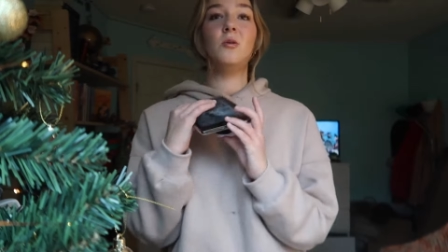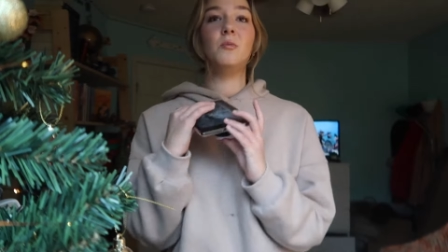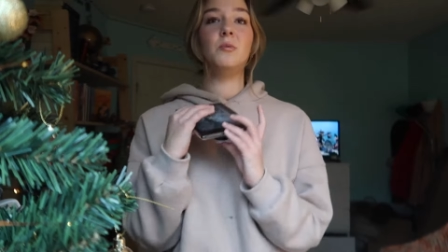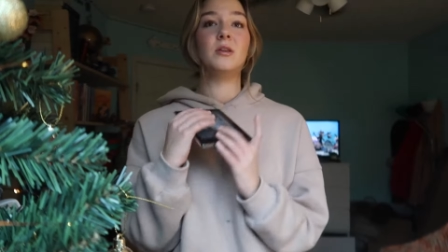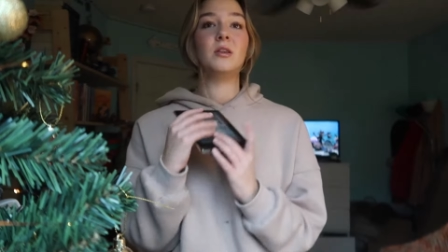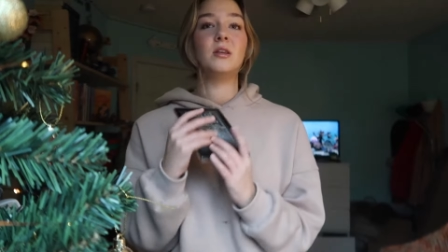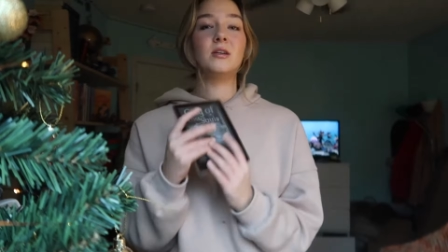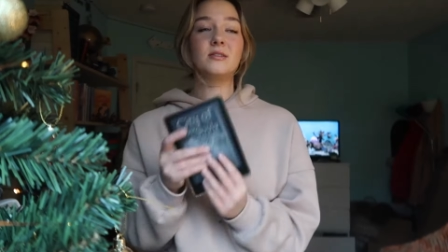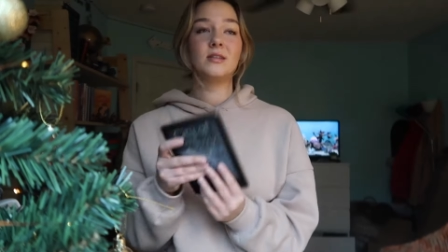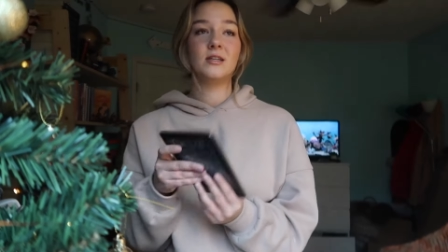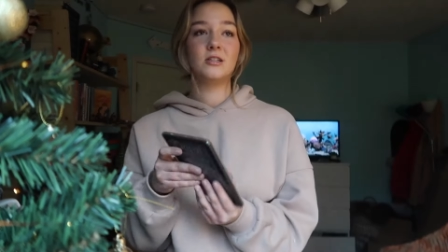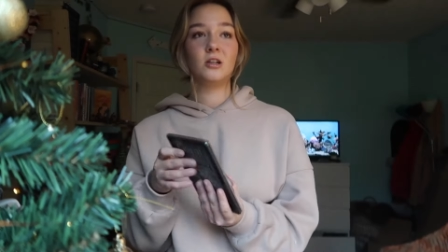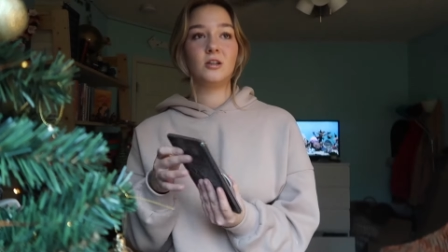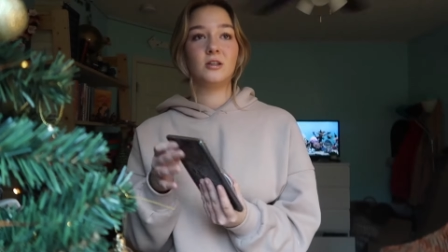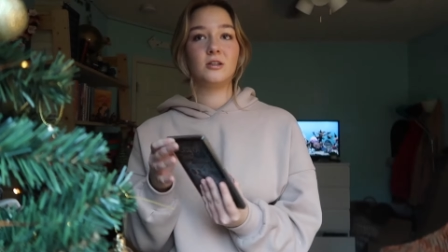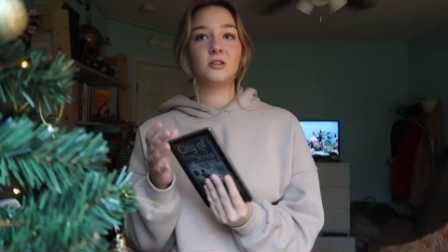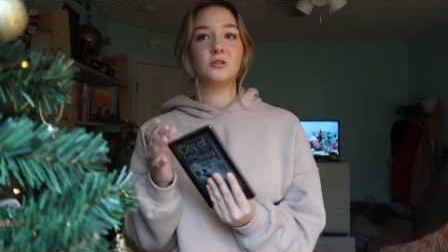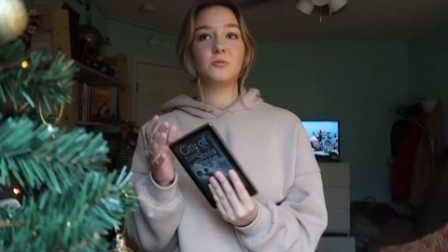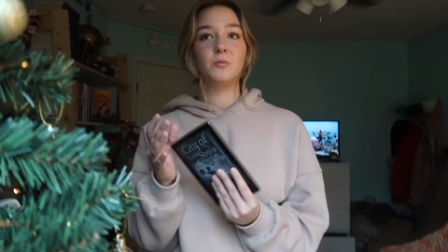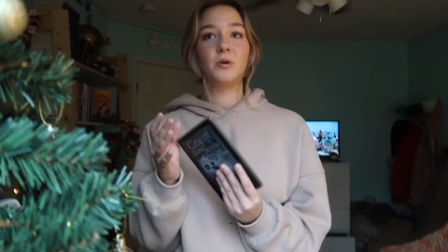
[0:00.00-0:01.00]
with Cassandra
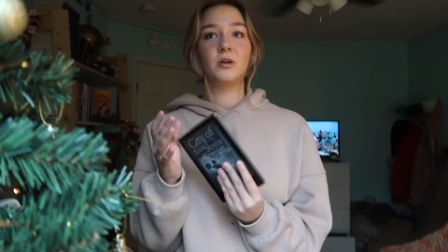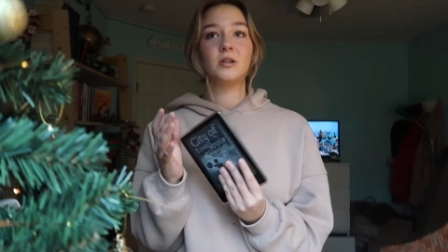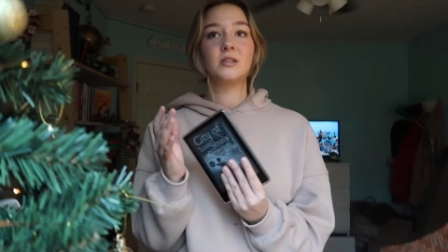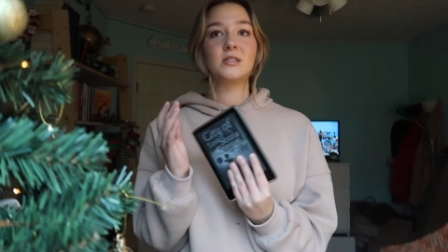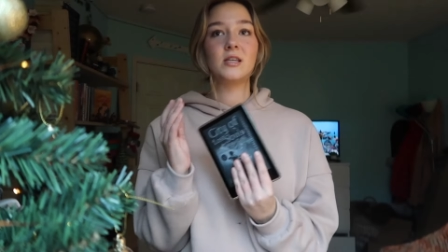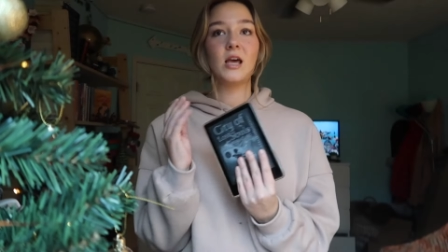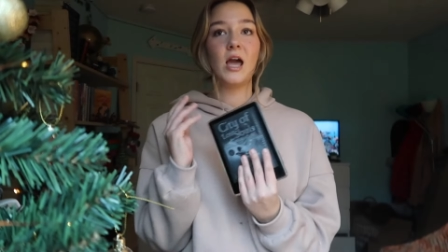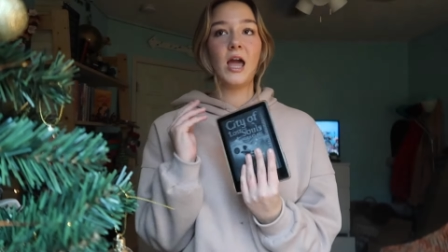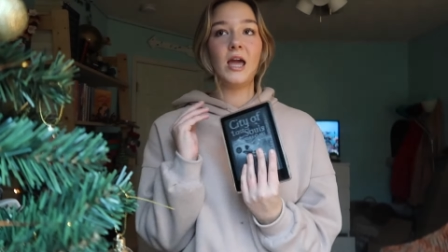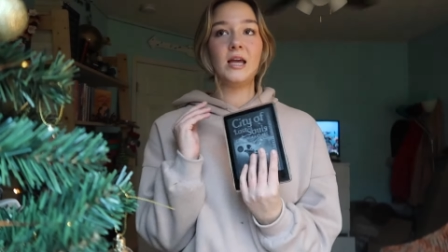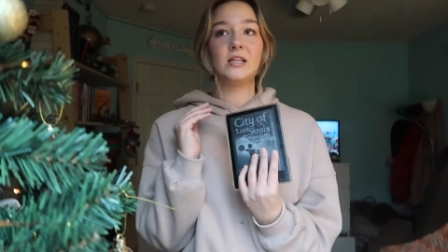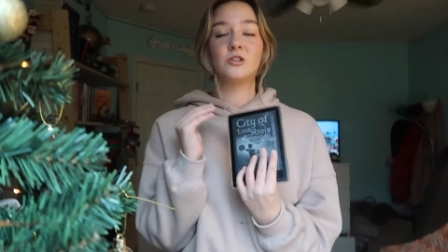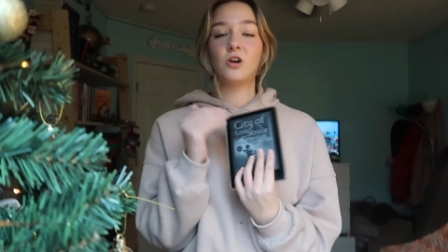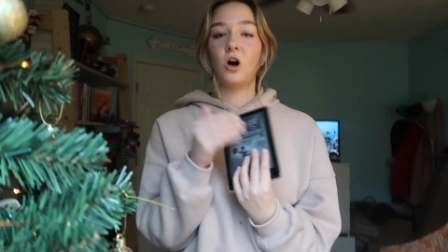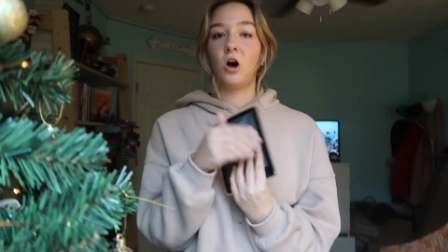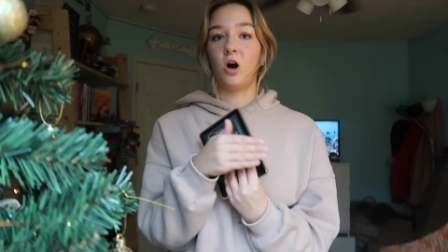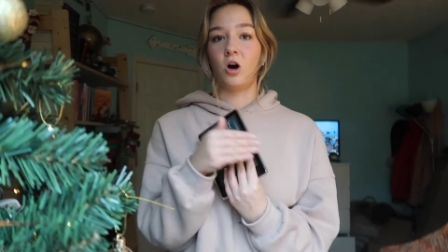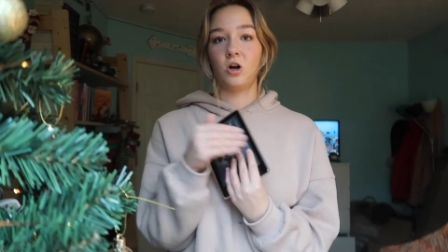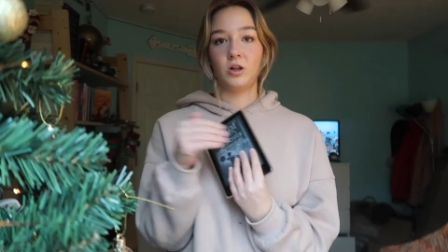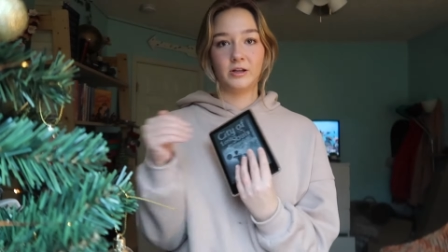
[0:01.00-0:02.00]
Clare's books, it's
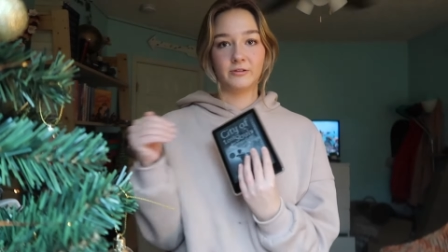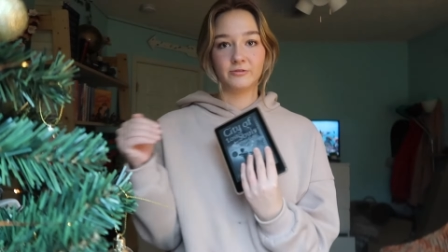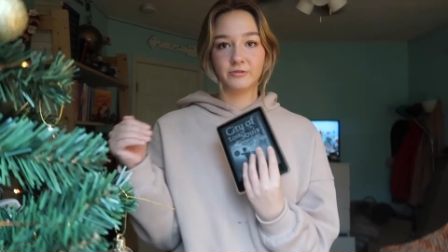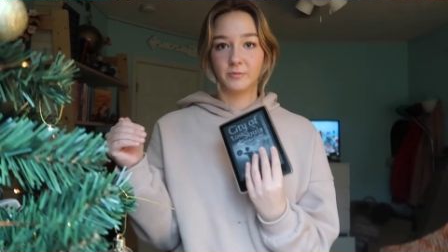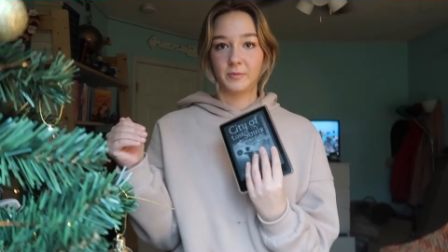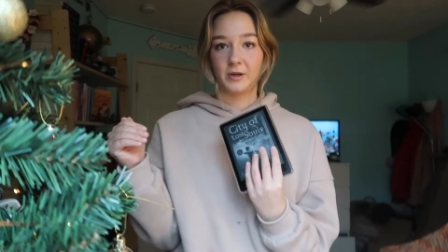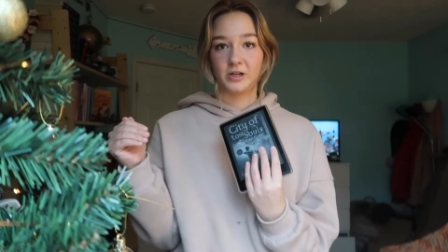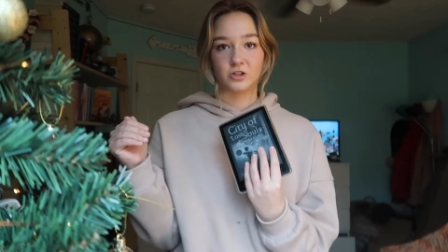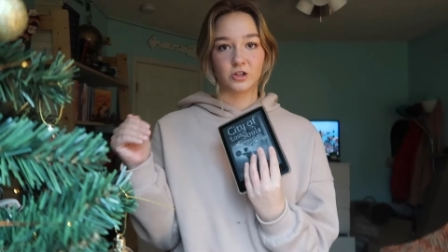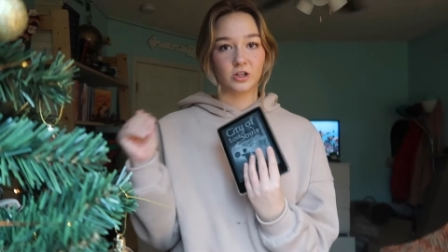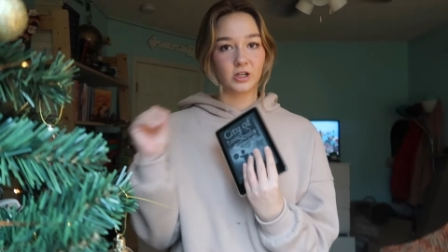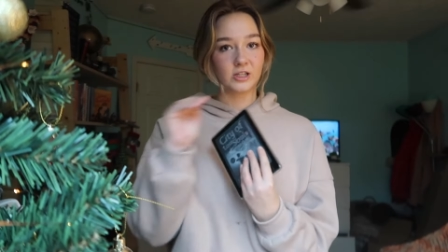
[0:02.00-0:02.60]
all information,